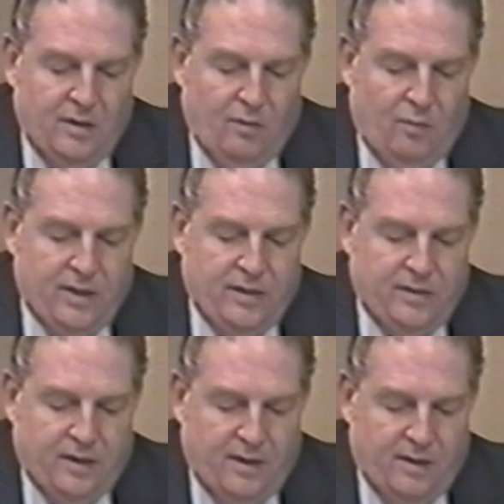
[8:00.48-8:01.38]

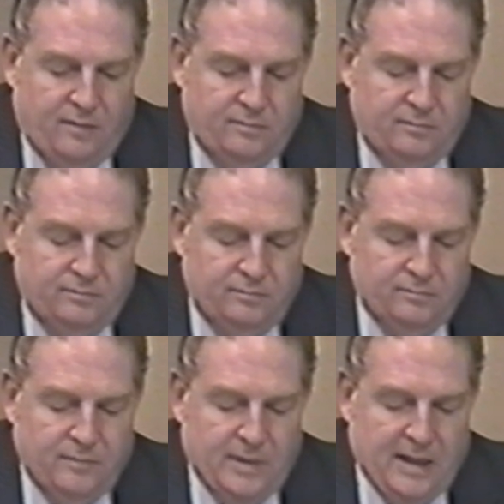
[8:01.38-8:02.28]
with
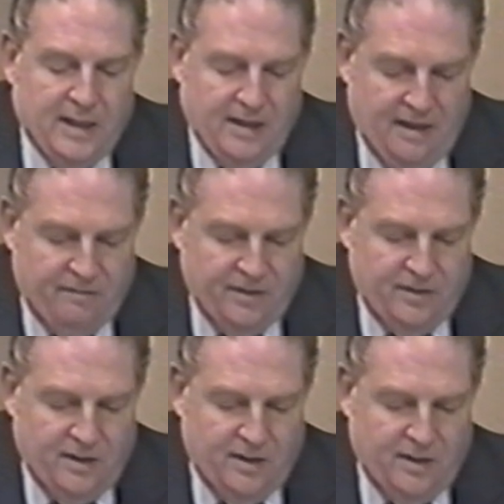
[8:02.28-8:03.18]
11
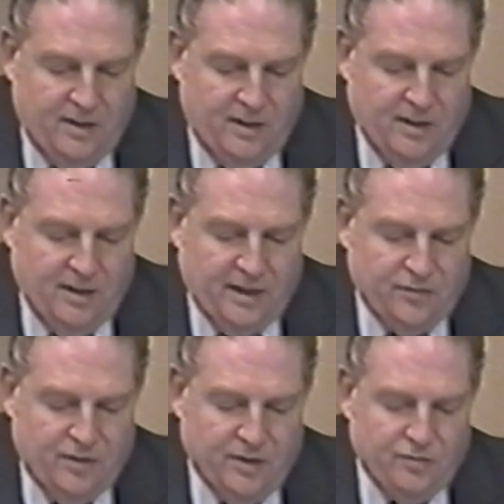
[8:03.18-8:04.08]

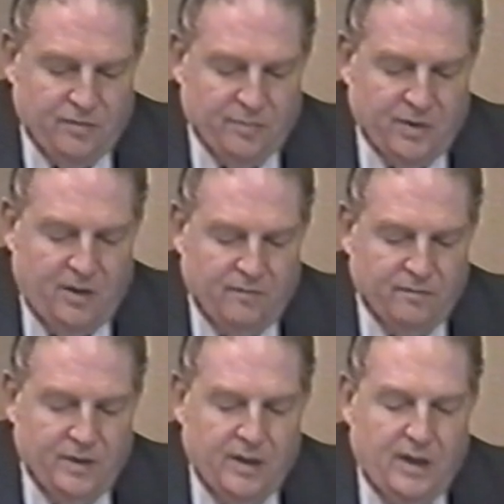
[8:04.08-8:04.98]
electrons stripped off
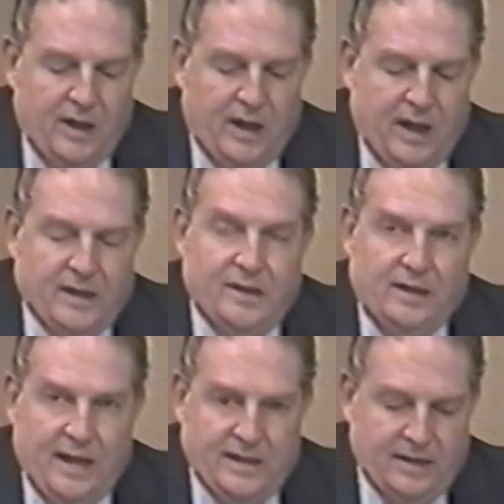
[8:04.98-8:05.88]
as the
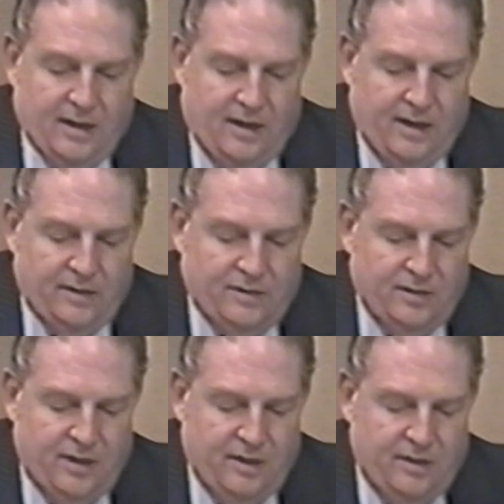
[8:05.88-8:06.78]
lasing ions.
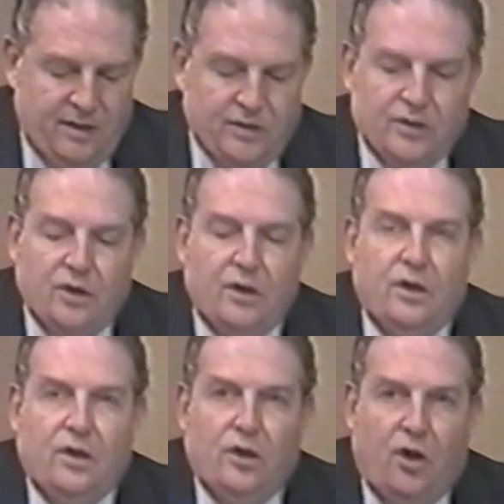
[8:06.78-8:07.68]
And this
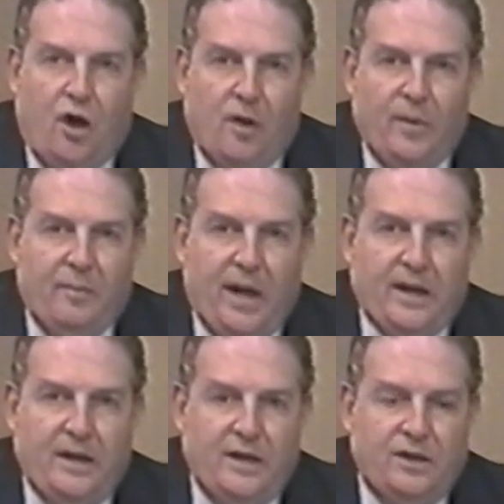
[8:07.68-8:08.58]

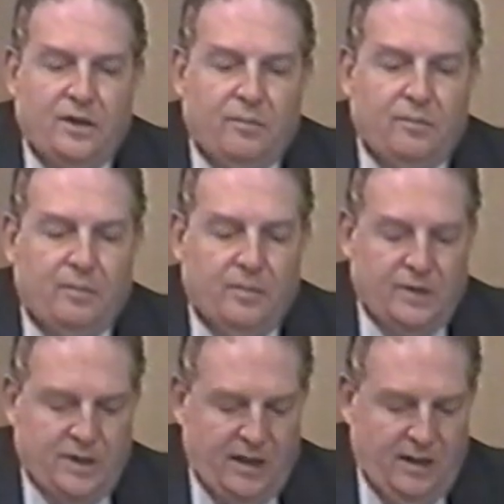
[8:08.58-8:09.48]
carbon-magnesium
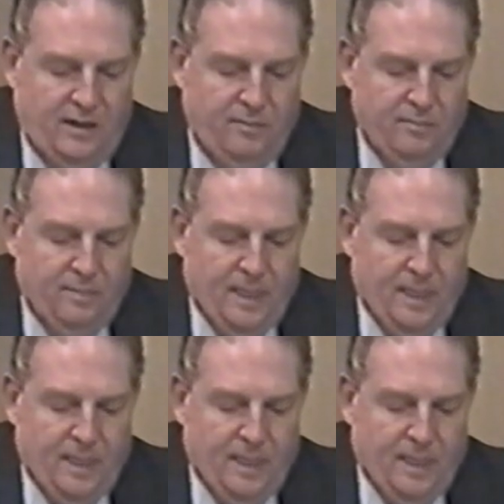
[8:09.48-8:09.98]
scheme